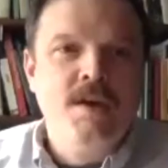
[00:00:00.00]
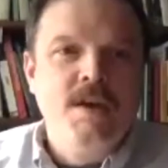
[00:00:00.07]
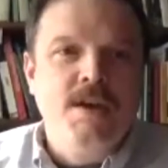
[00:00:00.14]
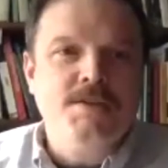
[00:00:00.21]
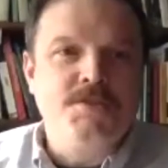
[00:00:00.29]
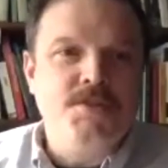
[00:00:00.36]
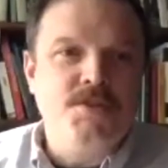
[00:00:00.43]

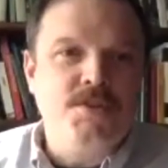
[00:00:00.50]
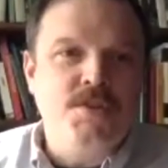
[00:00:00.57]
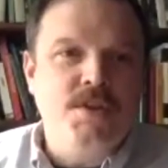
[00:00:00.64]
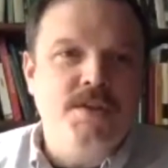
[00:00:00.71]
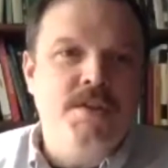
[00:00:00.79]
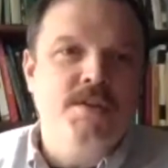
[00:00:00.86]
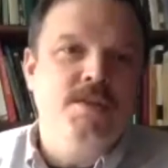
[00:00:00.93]
and so the
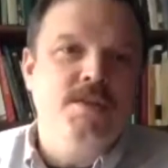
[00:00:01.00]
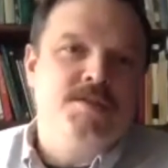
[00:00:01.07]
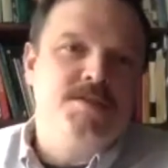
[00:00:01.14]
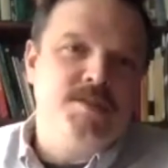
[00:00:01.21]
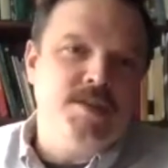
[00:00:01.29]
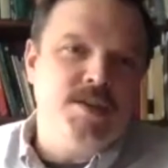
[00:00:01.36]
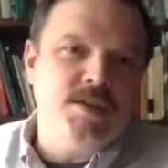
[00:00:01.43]
and then the
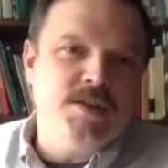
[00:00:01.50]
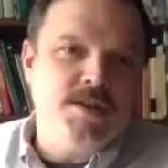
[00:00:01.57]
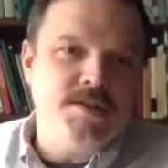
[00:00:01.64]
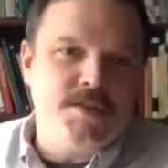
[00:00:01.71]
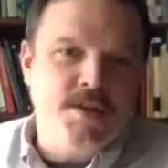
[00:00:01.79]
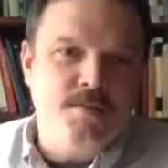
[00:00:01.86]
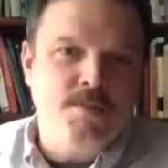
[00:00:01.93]
sea does
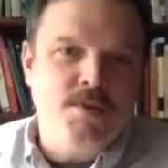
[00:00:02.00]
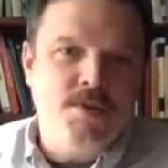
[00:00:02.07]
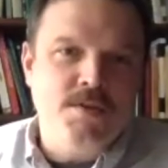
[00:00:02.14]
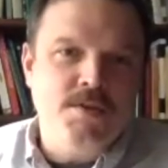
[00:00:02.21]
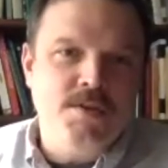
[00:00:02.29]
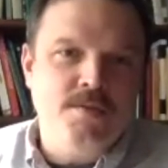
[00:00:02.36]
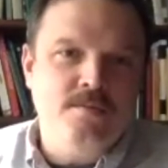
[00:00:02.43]
a number
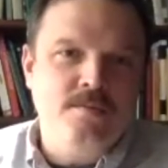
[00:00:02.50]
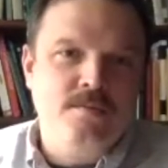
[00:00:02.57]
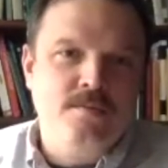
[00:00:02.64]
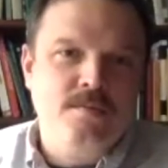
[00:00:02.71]
on them,